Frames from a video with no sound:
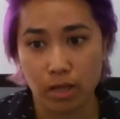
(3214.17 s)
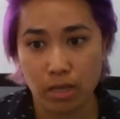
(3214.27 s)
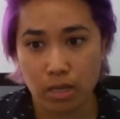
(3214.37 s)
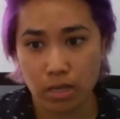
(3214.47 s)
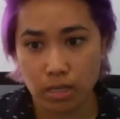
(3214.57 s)

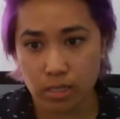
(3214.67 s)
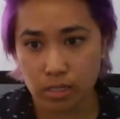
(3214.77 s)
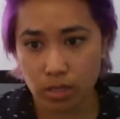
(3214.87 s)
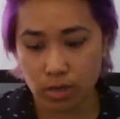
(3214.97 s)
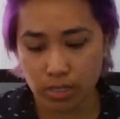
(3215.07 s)

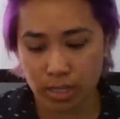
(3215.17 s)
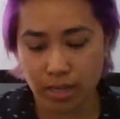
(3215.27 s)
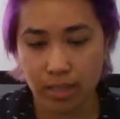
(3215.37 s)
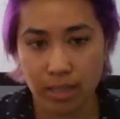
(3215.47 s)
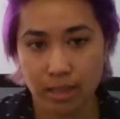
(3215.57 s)
So it's kind of
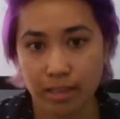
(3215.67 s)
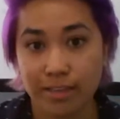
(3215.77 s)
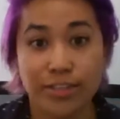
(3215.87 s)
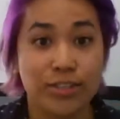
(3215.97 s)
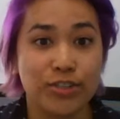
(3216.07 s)
like
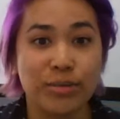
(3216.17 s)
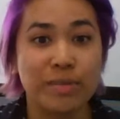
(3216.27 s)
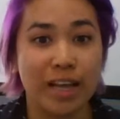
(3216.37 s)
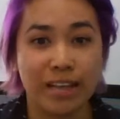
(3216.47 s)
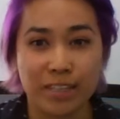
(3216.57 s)

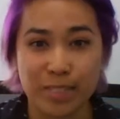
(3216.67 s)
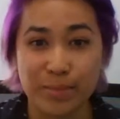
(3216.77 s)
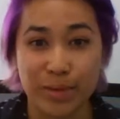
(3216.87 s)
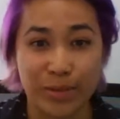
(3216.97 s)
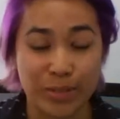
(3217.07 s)
streamlining
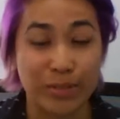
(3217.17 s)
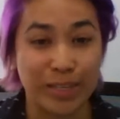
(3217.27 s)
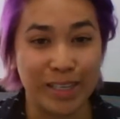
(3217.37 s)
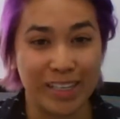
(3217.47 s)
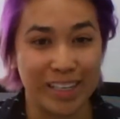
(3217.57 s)
spiritual
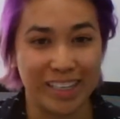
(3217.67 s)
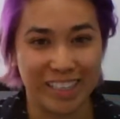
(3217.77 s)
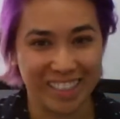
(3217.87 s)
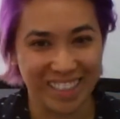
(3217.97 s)
healing,